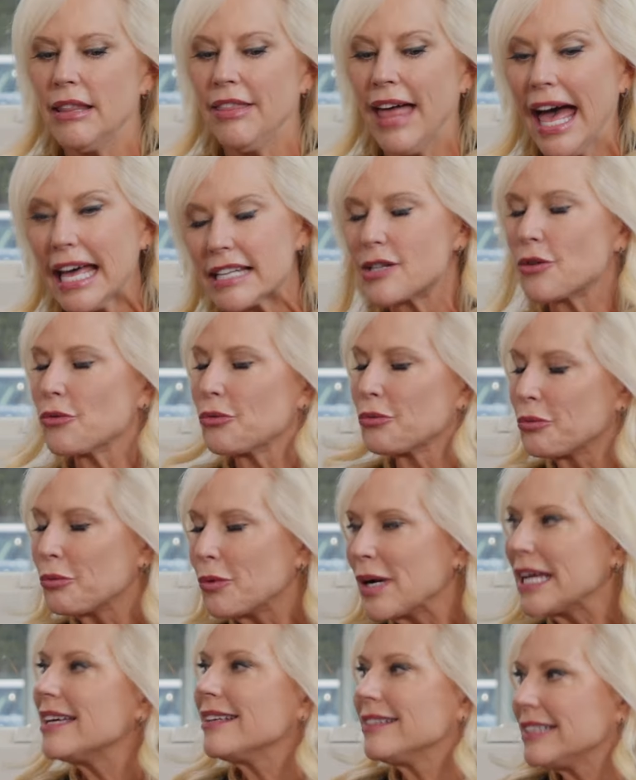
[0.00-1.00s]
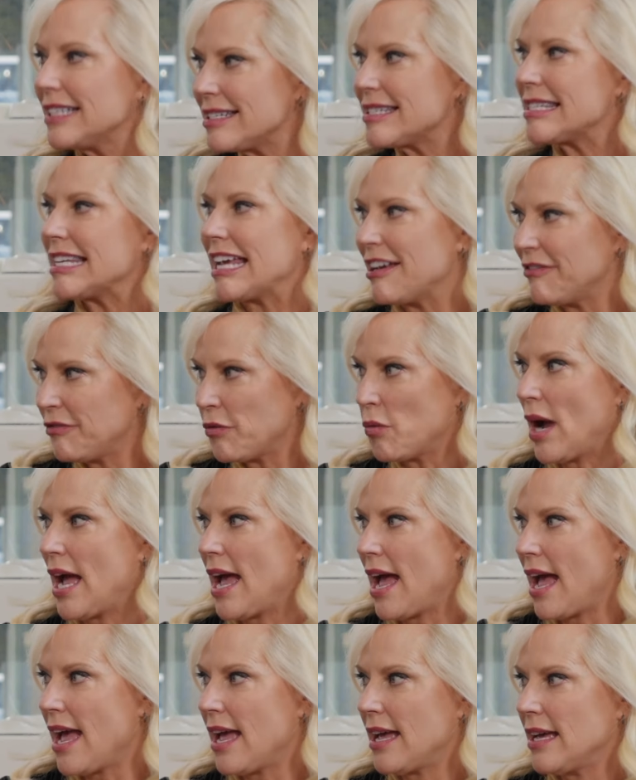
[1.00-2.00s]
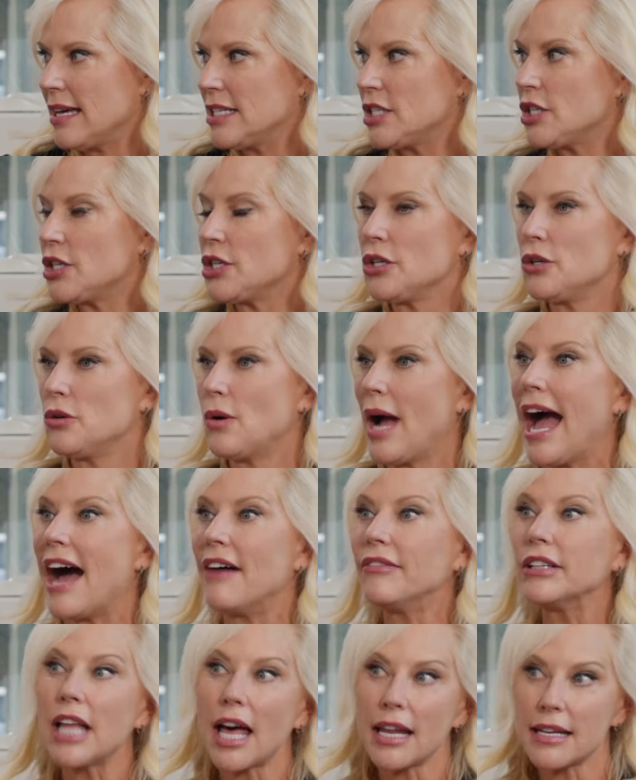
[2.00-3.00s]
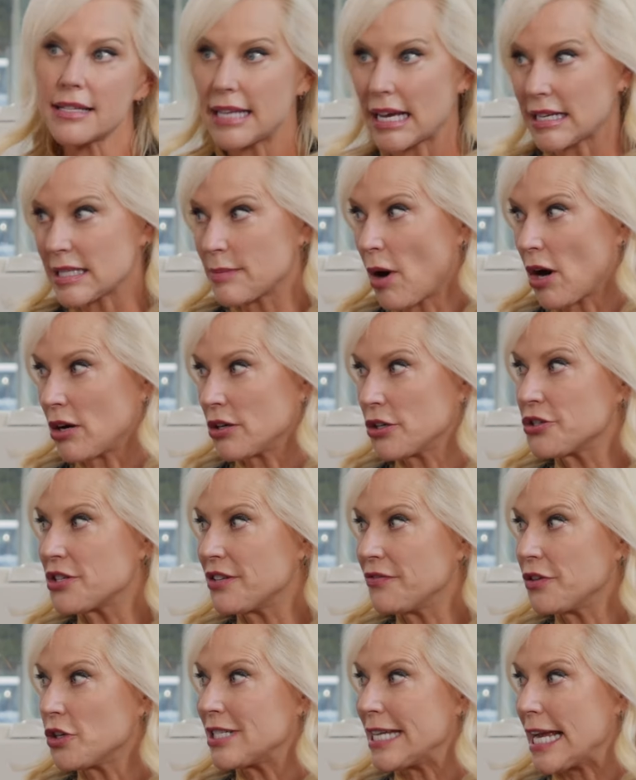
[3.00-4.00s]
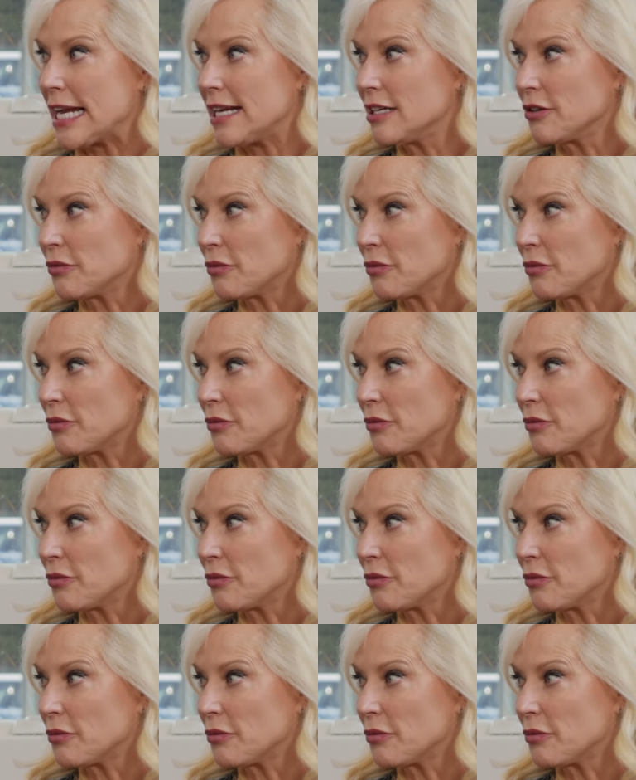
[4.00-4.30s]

that's a really safe way to have a lot of sex partners if you're dating